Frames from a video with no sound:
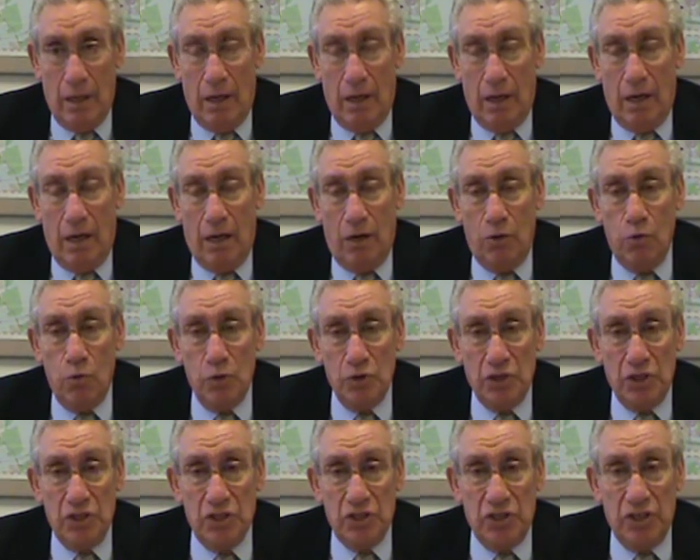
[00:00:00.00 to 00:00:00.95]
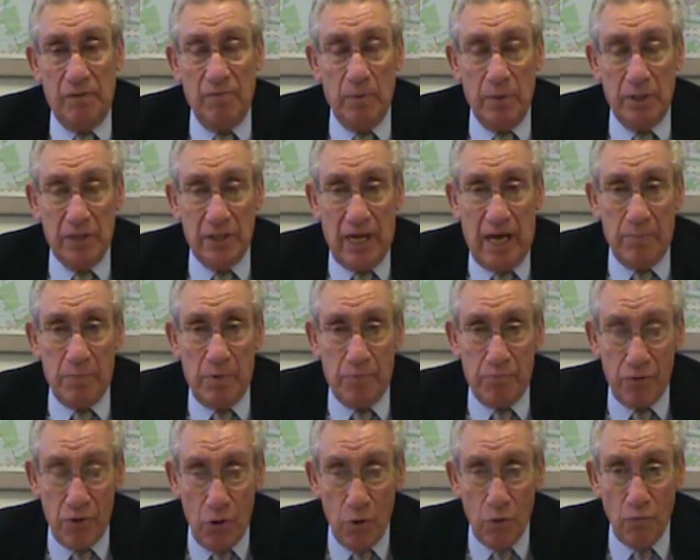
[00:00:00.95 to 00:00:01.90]
who's in a similar type of
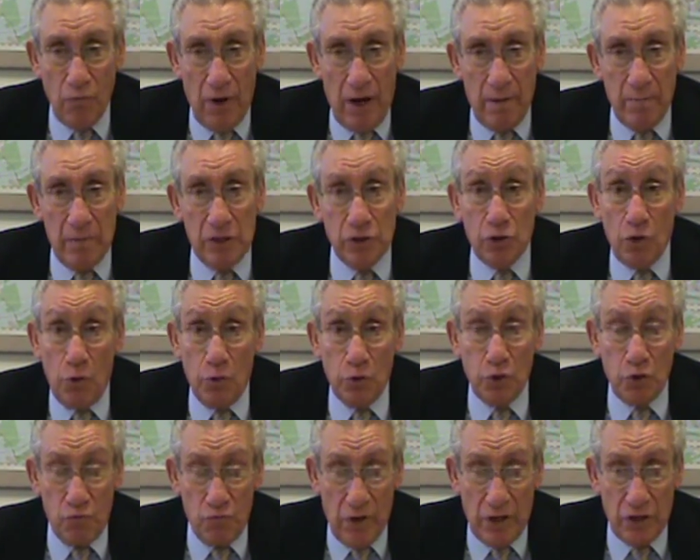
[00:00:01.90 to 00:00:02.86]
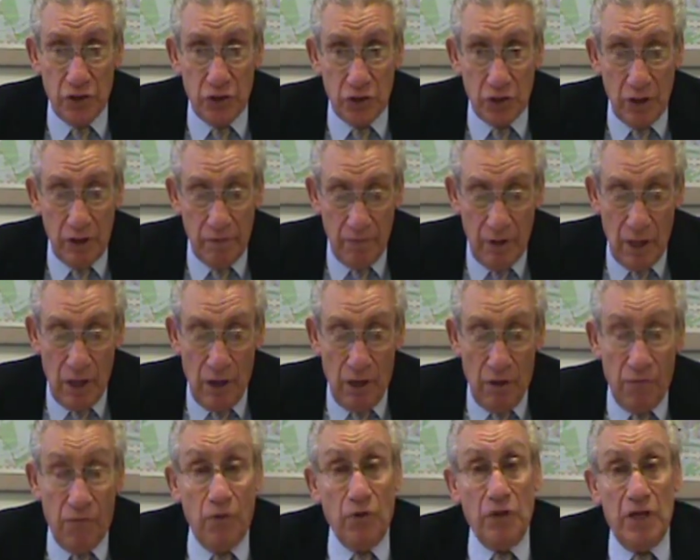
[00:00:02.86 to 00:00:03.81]
program is going to register
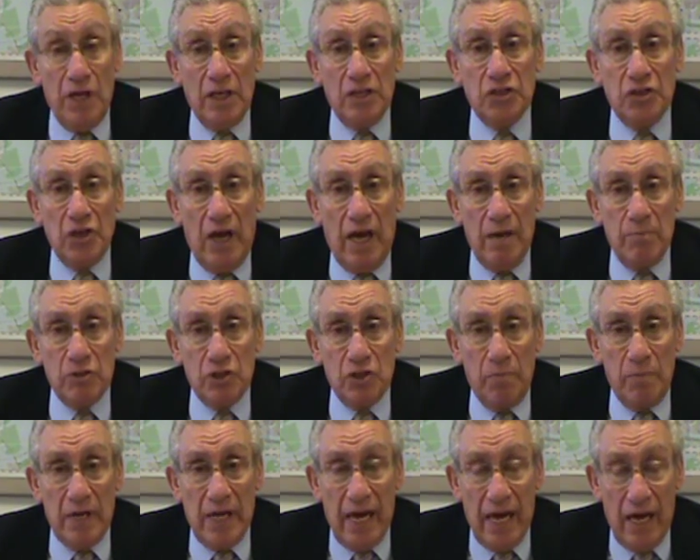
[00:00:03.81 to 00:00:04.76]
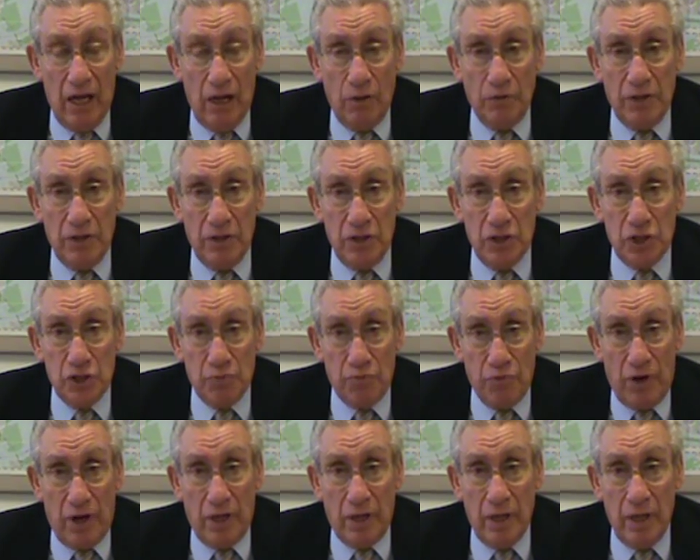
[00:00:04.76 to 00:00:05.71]
for the exams to be held in the
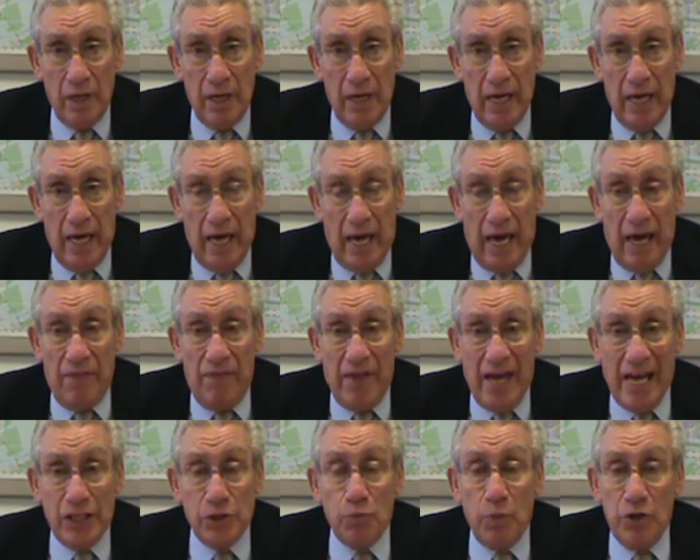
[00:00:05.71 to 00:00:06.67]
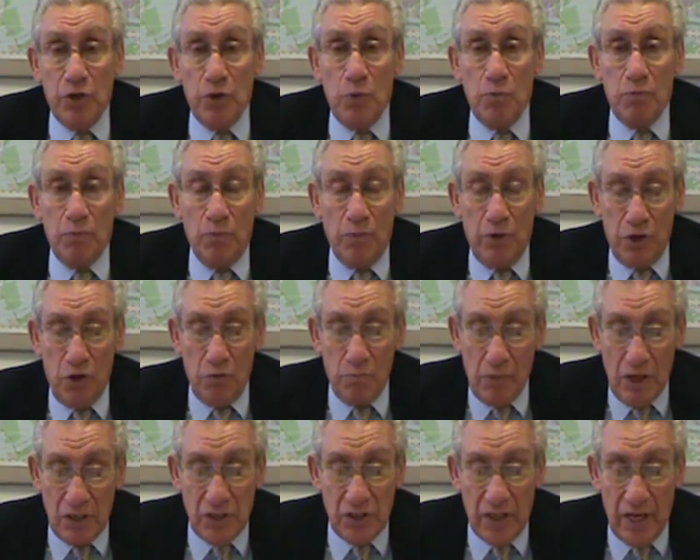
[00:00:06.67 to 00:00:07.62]
spring. And that's when you
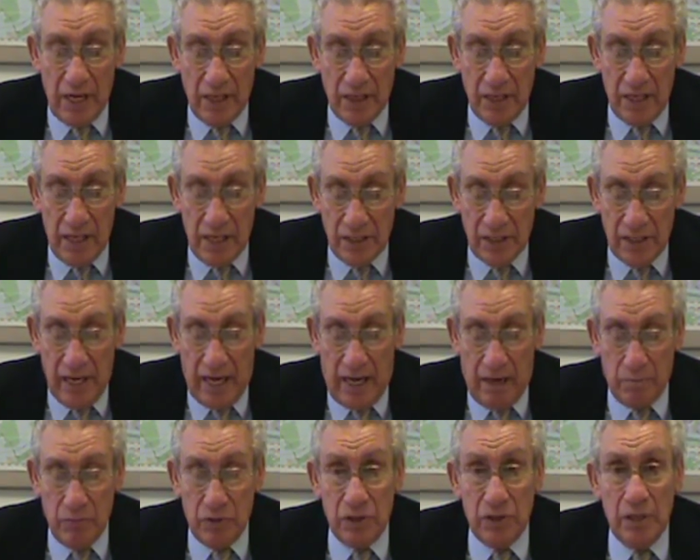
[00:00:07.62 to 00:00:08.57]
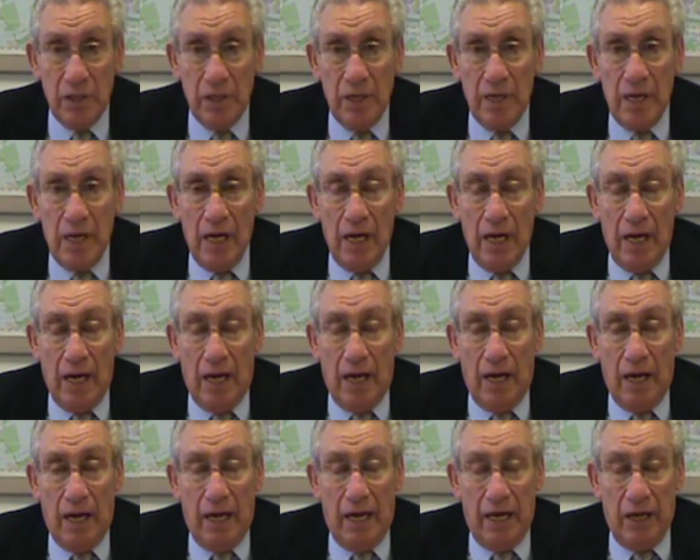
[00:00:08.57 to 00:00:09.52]
must take the exams
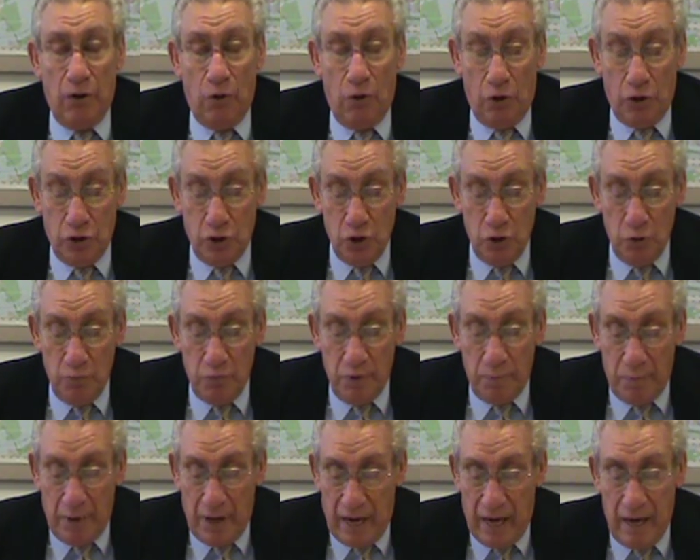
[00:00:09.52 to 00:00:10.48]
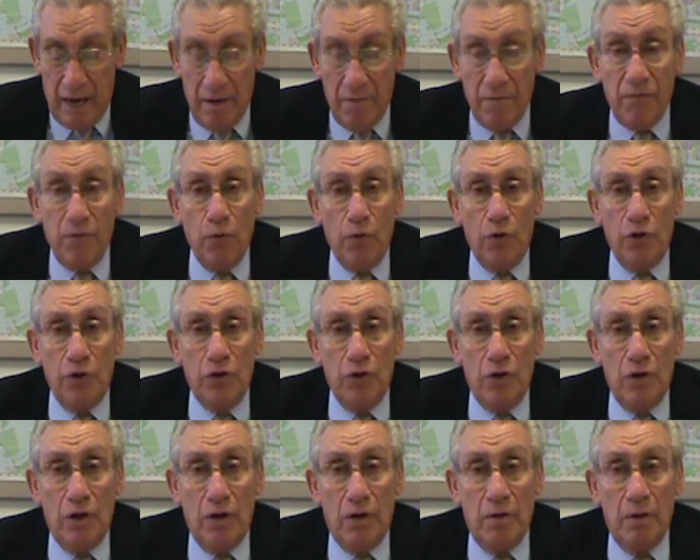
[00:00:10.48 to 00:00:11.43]
in order to prepare for
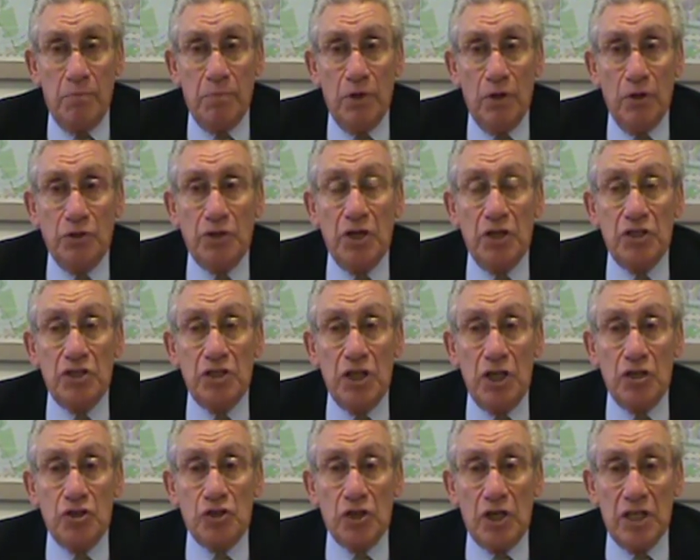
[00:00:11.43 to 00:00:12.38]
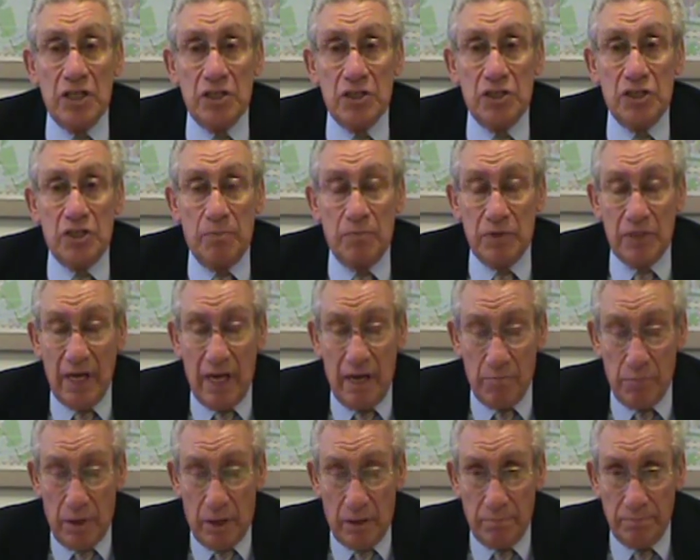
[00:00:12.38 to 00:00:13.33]
your ability to teach in
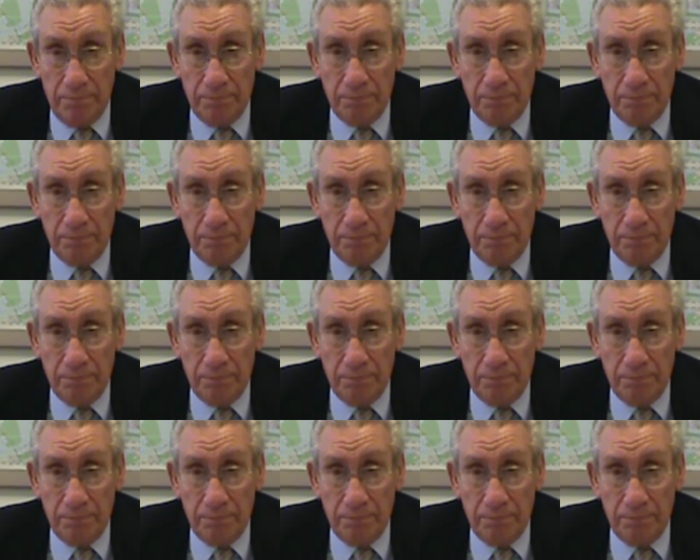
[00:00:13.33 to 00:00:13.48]
September.